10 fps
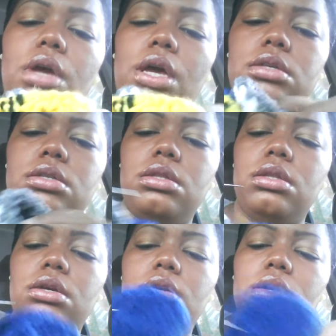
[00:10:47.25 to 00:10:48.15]
accent
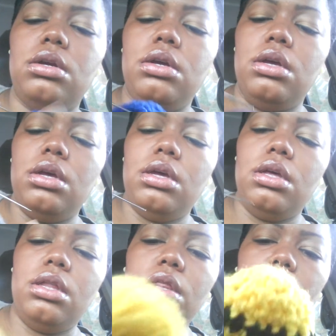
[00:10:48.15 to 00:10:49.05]
there.
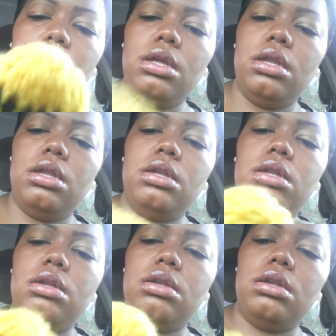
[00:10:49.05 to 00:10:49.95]
And then
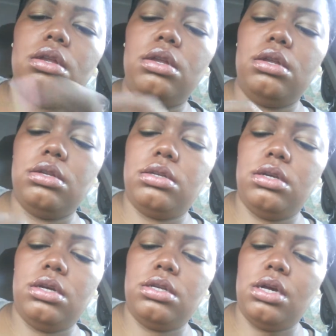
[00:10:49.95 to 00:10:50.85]

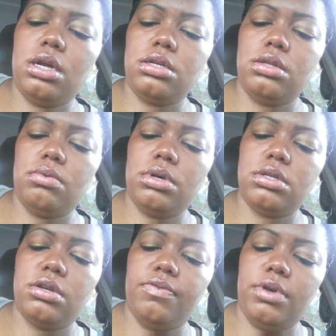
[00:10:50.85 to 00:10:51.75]
to attach the
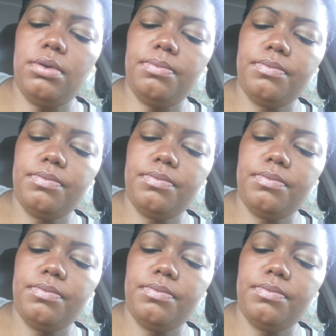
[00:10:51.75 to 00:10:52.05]
rest of it,